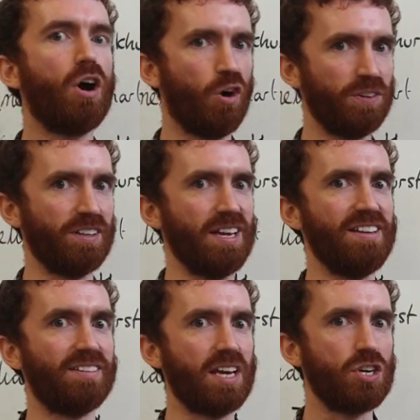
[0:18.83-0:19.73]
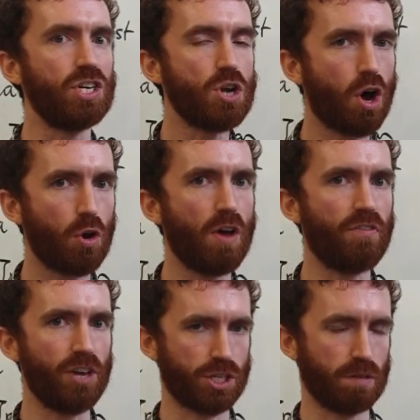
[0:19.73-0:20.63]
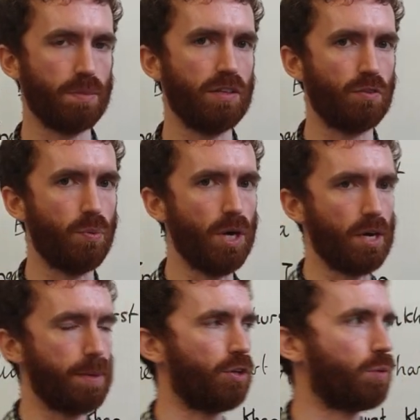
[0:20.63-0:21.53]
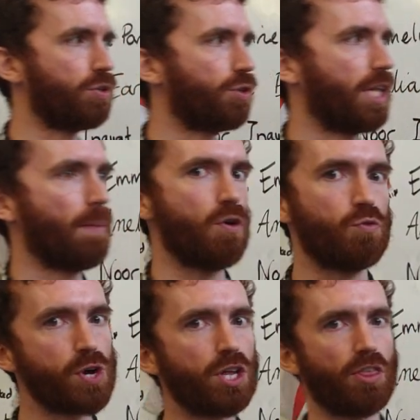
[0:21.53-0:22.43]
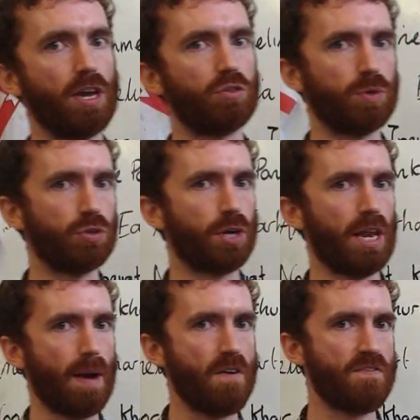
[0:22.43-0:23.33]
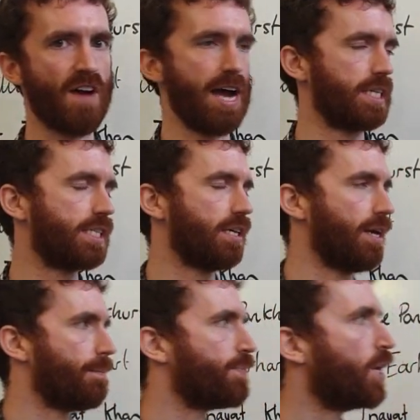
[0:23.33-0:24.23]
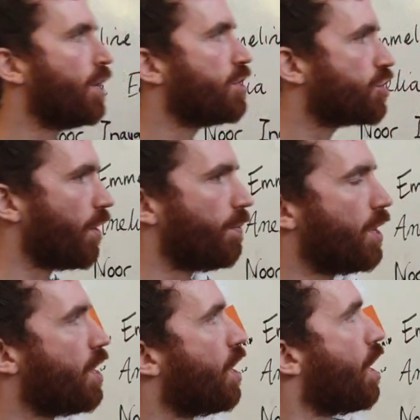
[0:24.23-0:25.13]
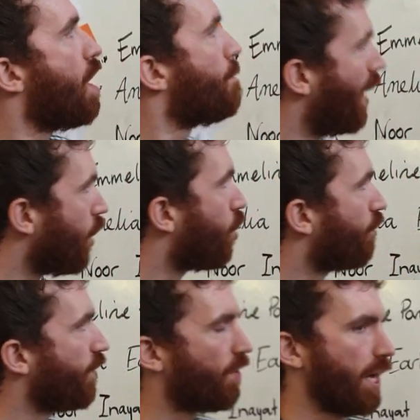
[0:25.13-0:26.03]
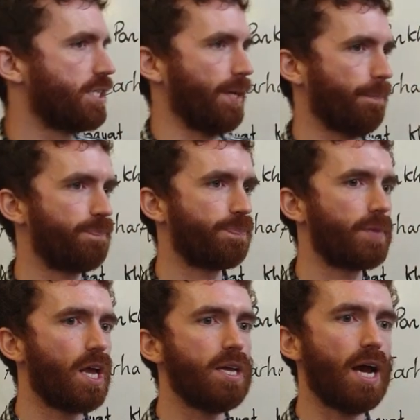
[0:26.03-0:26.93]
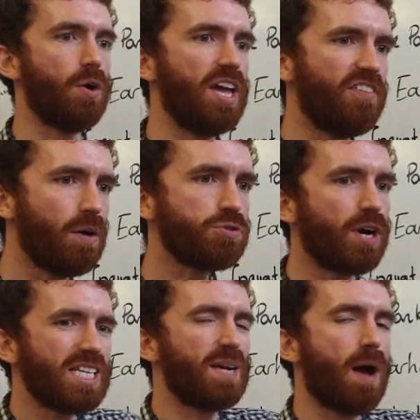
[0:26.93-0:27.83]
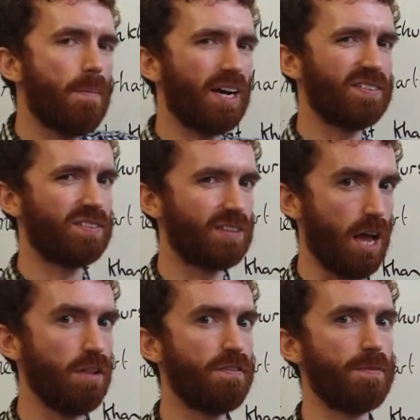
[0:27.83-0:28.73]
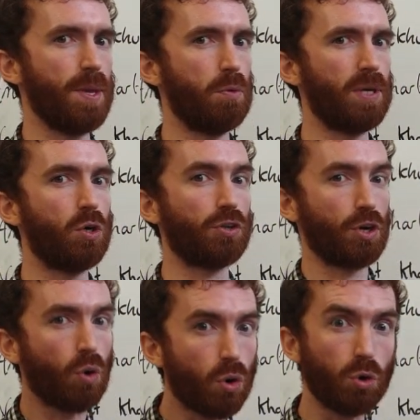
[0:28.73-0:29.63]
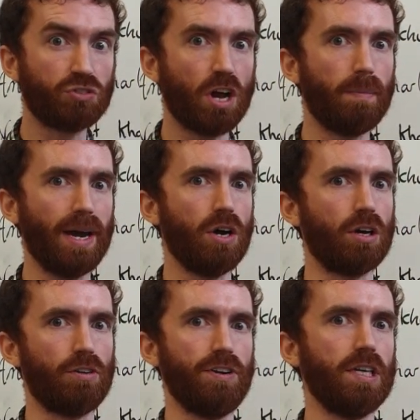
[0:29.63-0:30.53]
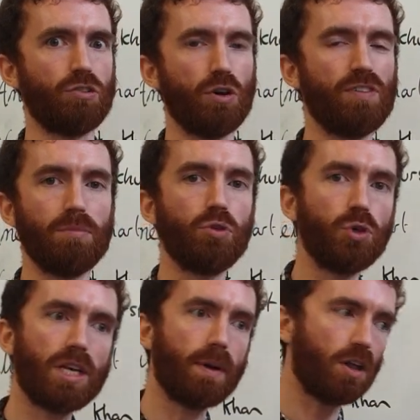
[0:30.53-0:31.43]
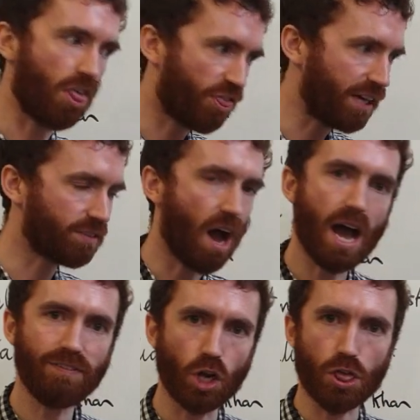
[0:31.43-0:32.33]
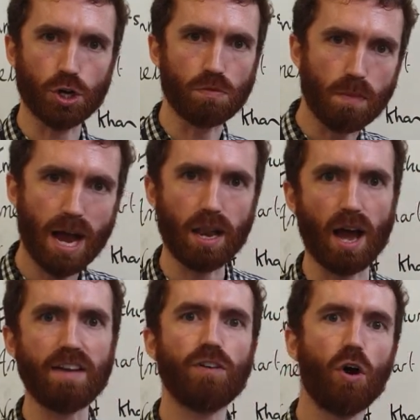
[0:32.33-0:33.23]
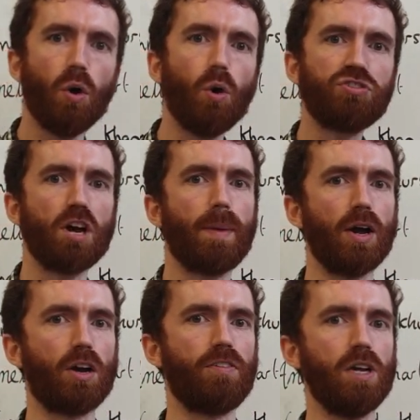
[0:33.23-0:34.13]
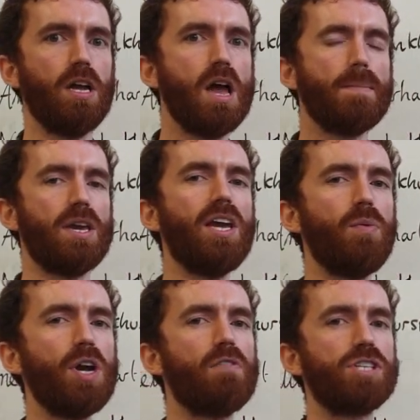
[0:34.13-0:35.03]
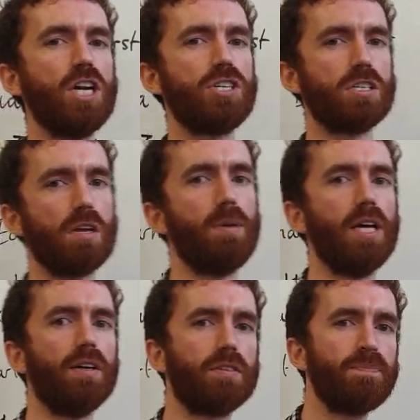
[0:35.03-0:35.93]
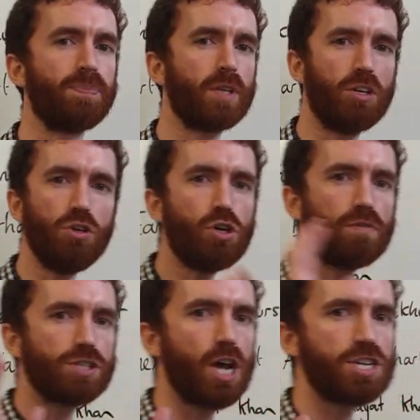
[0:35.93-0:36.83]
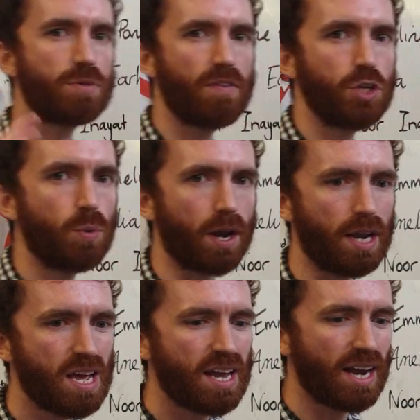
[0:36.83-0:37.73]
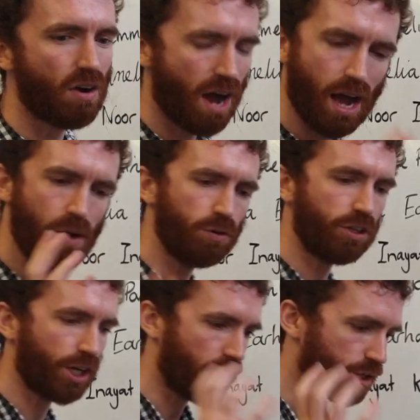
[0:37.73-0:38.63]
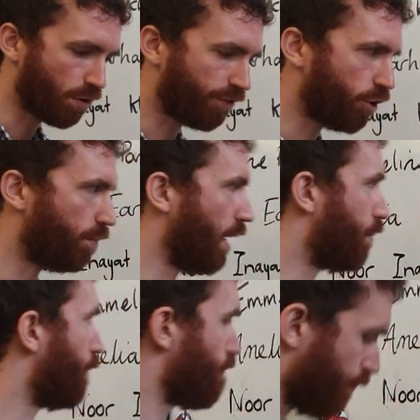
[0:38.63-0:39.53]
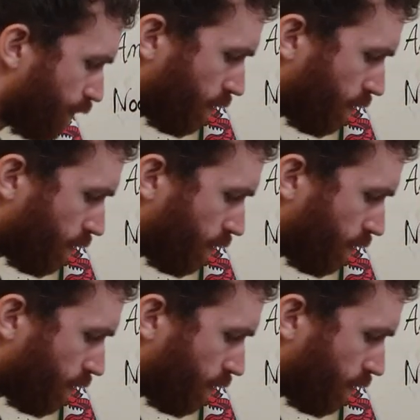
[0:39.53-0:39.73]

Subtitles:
Obviously, it's a non-fiction piece of work because we're talking about real things, we're talking about facts here. So, biography writing. Now, if I was writing about myself, it would be called an autobiography. So if I'm talking about the things that I've done through my life, autobiography. But here we are researching somebody else, and you can research whoever you want. Now, I was looking into a few people,